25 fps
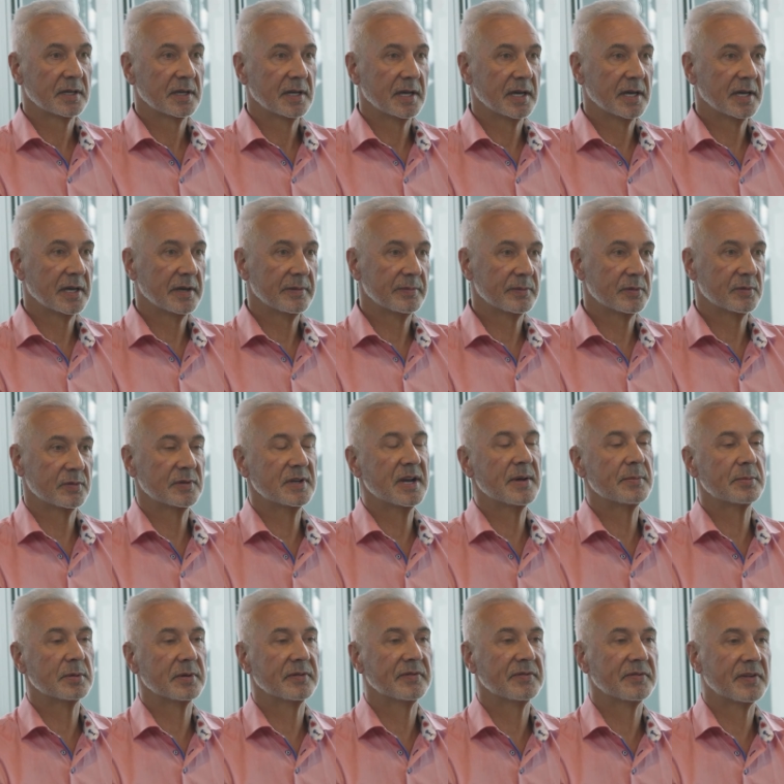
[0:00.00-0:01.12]
Um, there were a
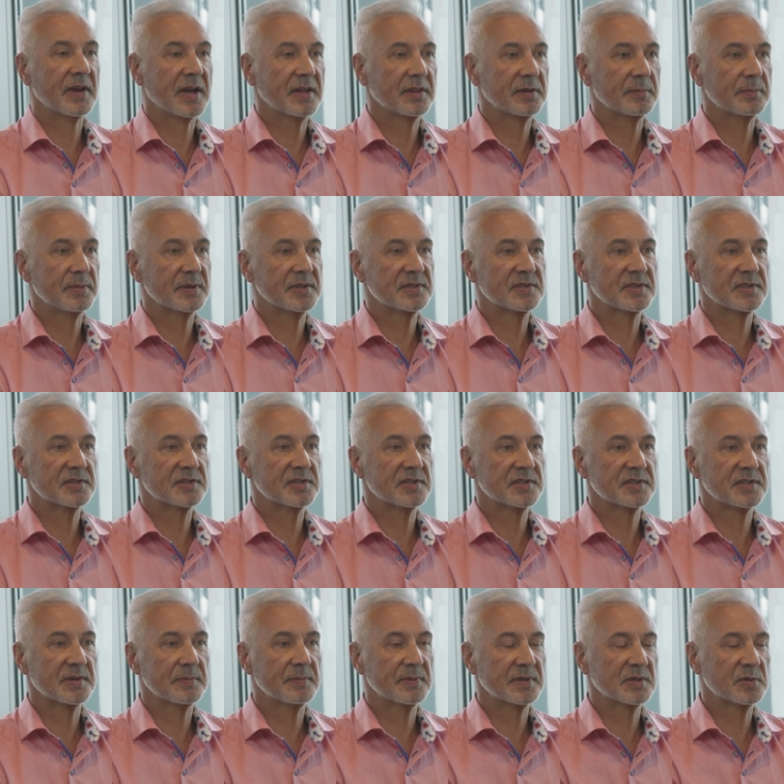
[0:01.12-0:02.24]
number of other businesses
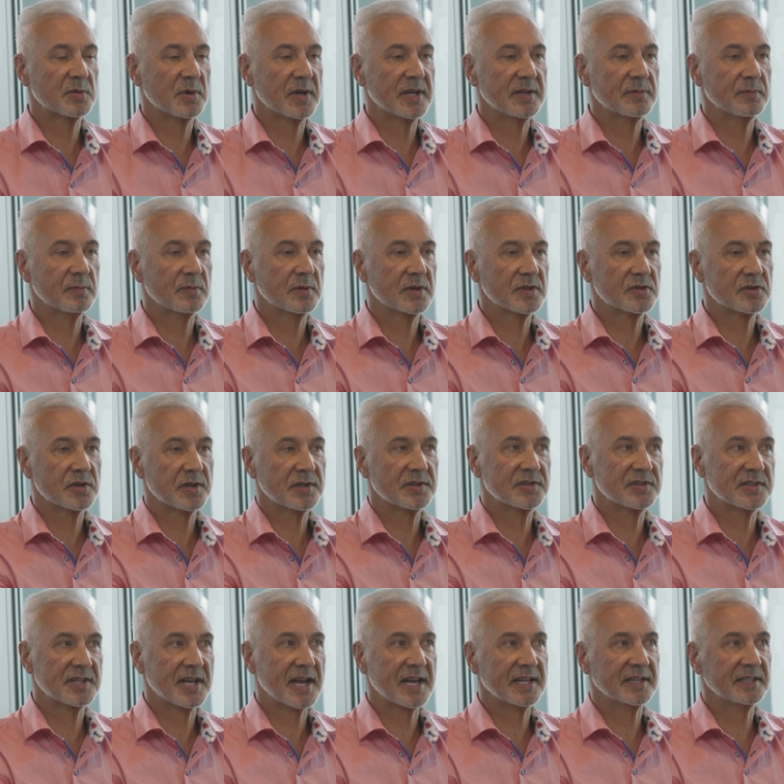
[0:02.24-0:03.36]
in between which I
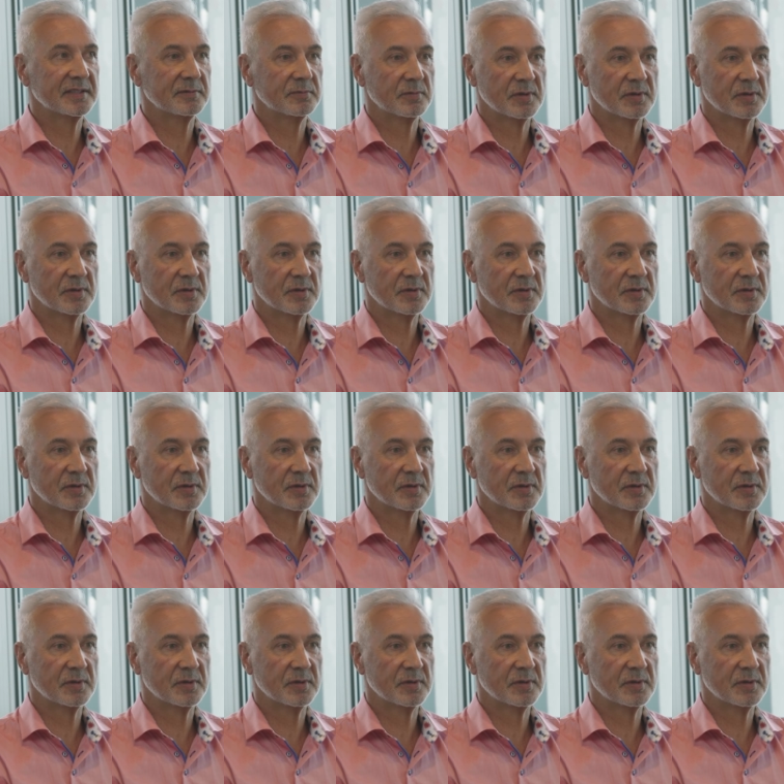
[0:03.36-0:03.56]
started,